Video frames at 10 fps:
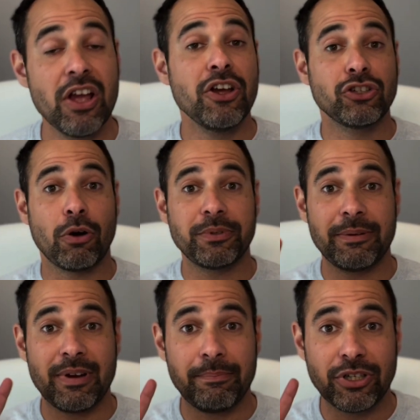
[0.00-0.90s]
Top tip
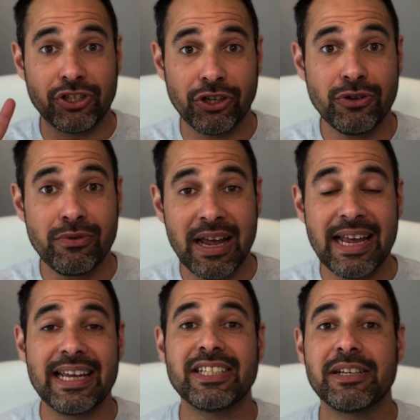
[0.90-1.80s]
number two
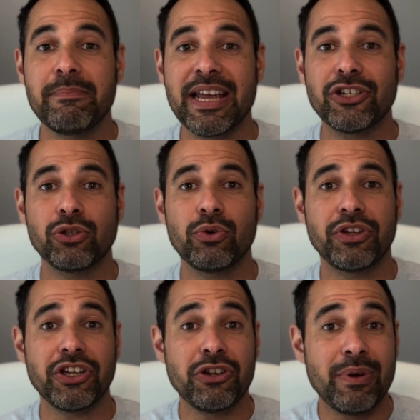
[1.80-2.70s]
is to make sure
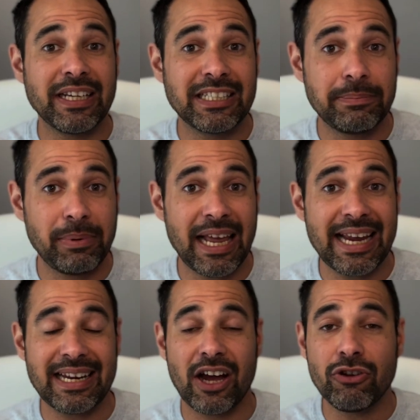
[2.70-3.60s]
that you
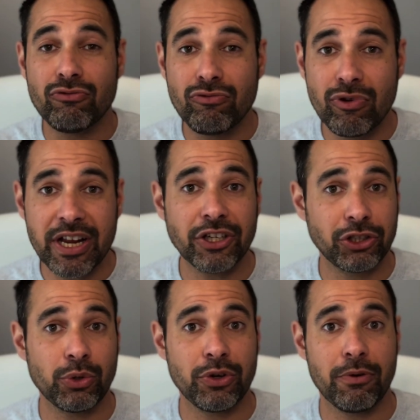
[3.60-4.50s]
explain and
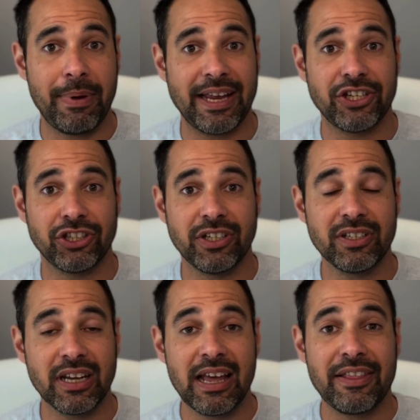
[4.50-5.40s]
reassure your
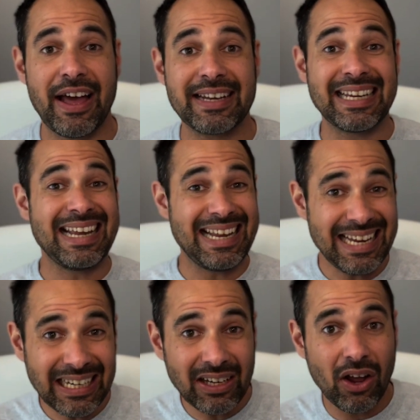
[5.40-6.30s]
patient that
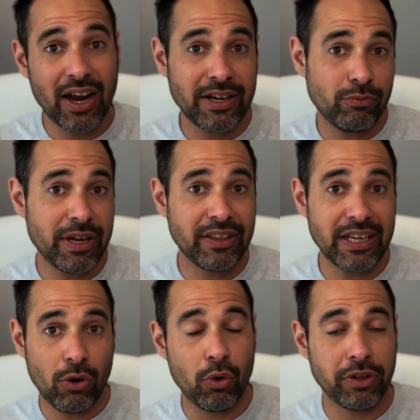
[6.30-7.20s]
in line with the
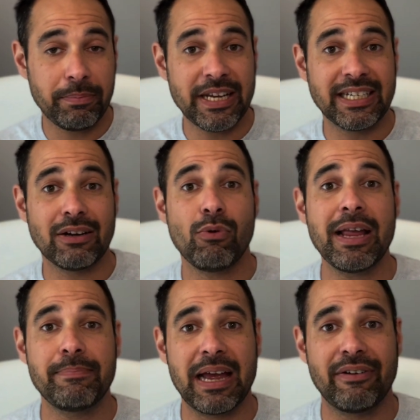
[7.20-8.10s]
orthopedic
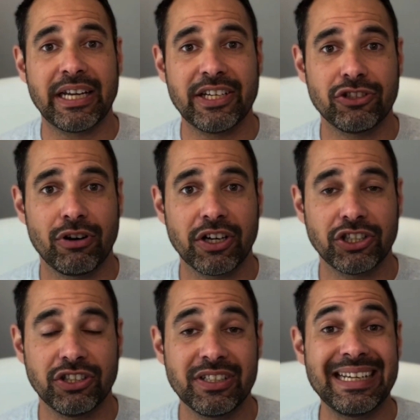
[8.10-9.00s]
weight-bearing
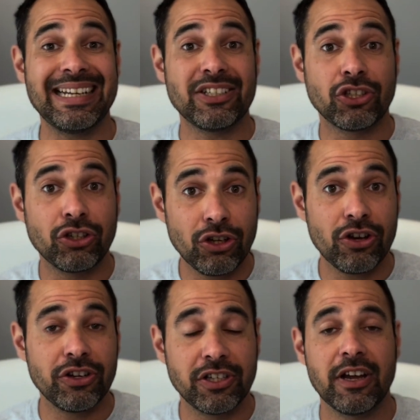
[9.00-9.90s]
instructions, it's
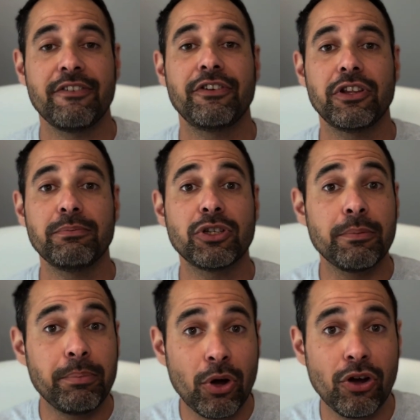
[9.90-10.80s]
good for them to
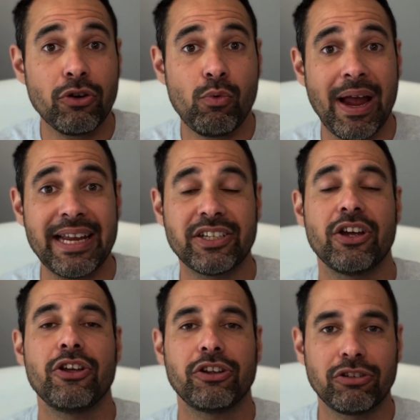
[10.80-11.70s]
put weight
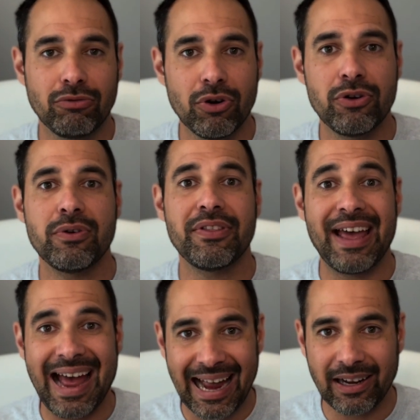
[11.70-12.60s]
through
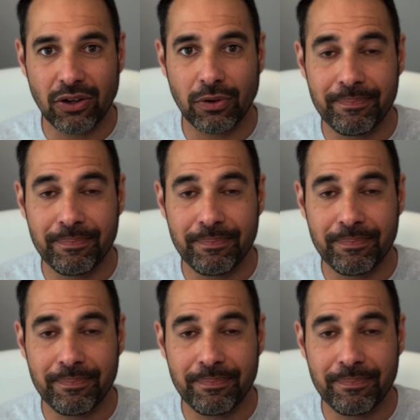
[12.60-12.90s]
their ankle.